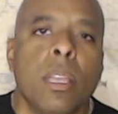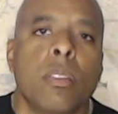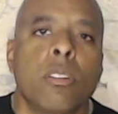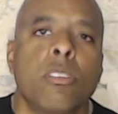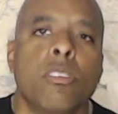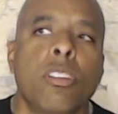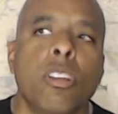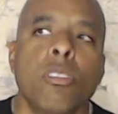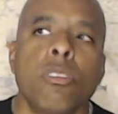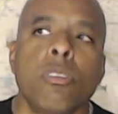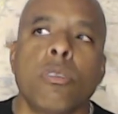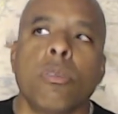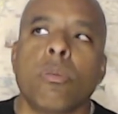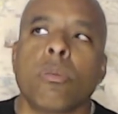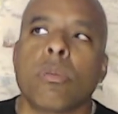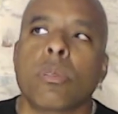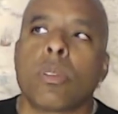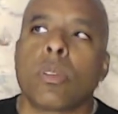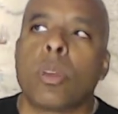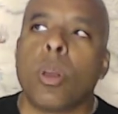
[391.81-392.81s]
just
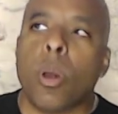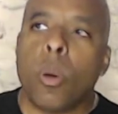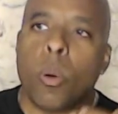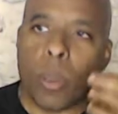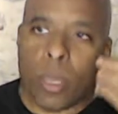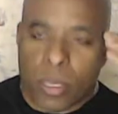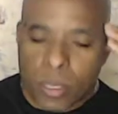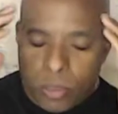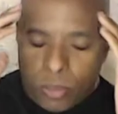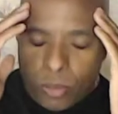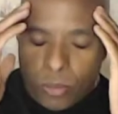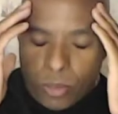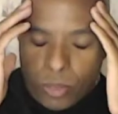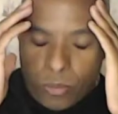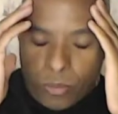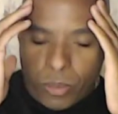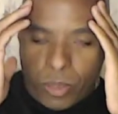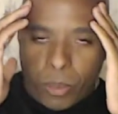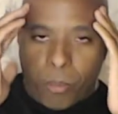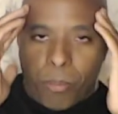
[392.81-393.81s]
go into it
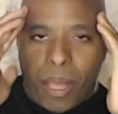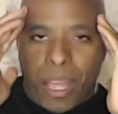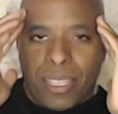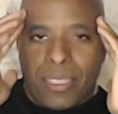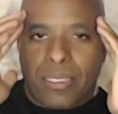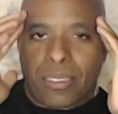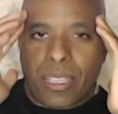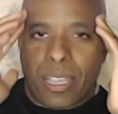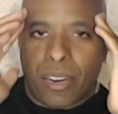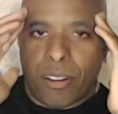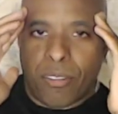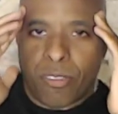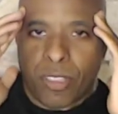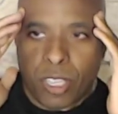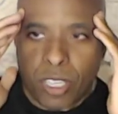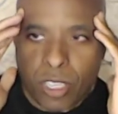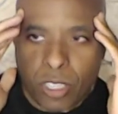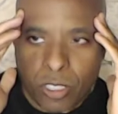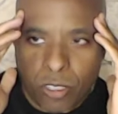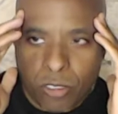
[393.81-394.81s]
with the mindset
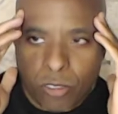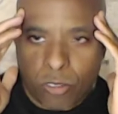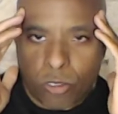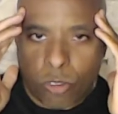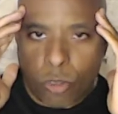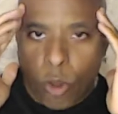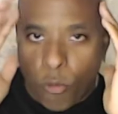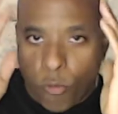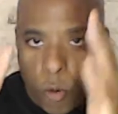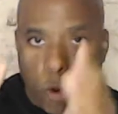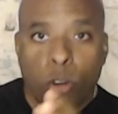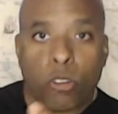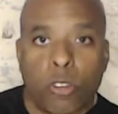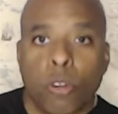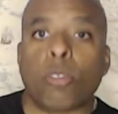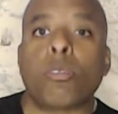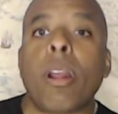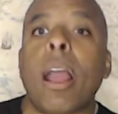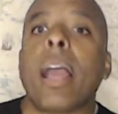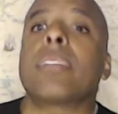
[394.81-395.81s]
of course
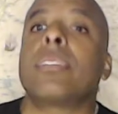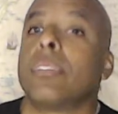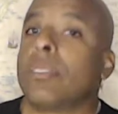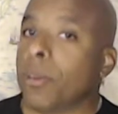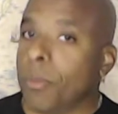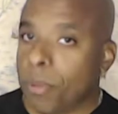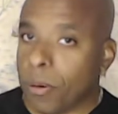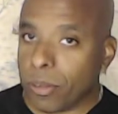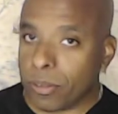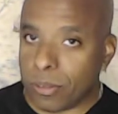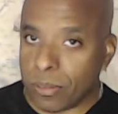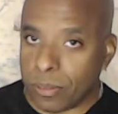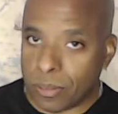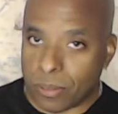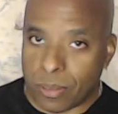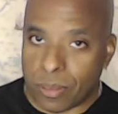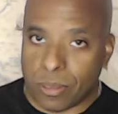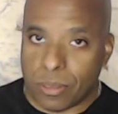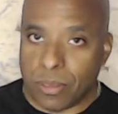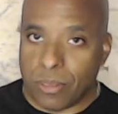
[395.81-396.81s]
you're attracted to a person.
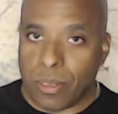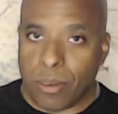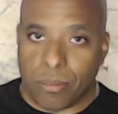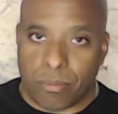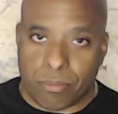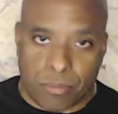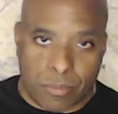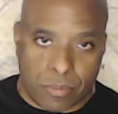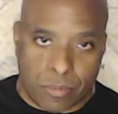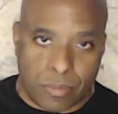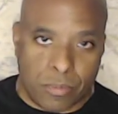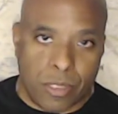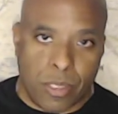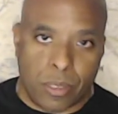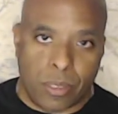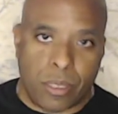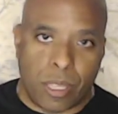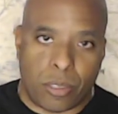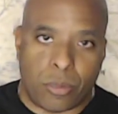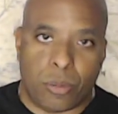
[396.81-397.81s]

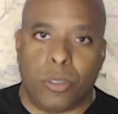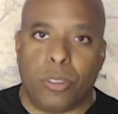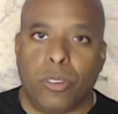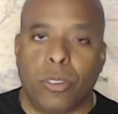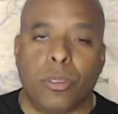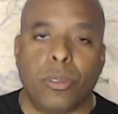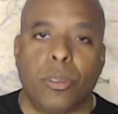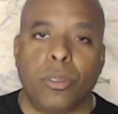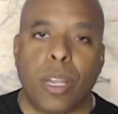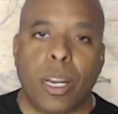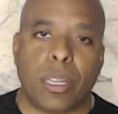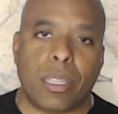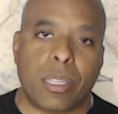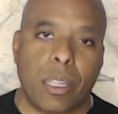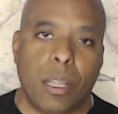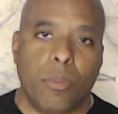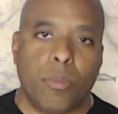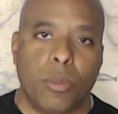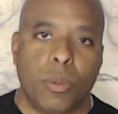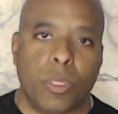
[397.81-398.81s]
That's what you do. You're at a
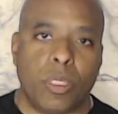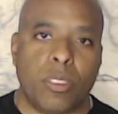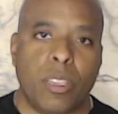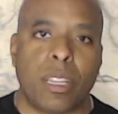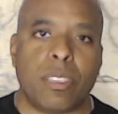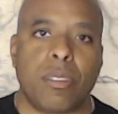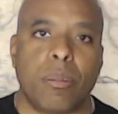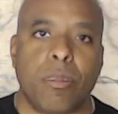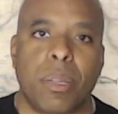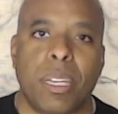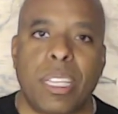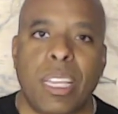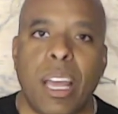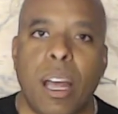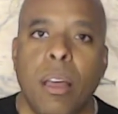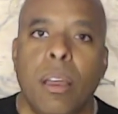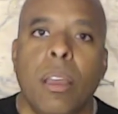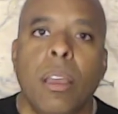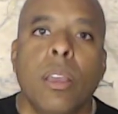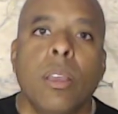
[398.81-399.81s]
club, you want to check somebody
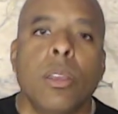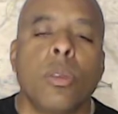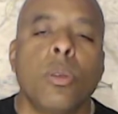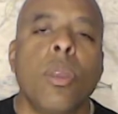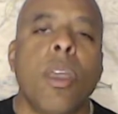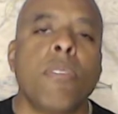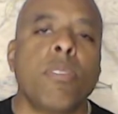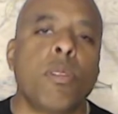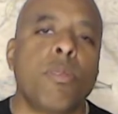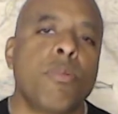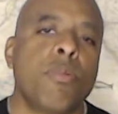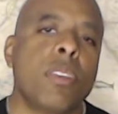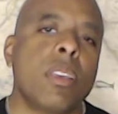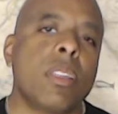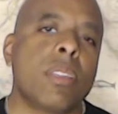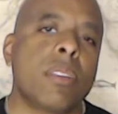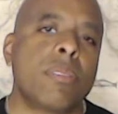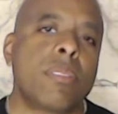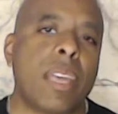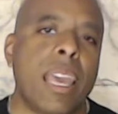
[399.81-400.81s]
out. You have to
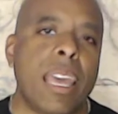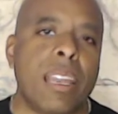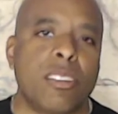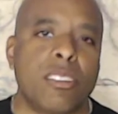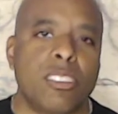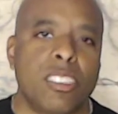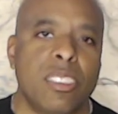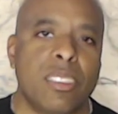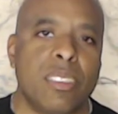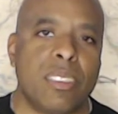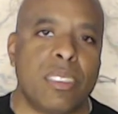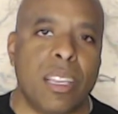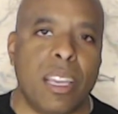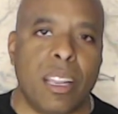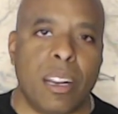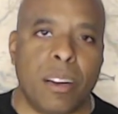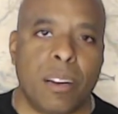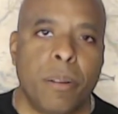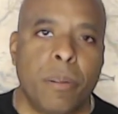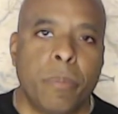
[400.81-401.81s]
feel if the energy is
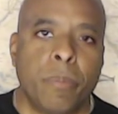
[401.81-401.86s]
there.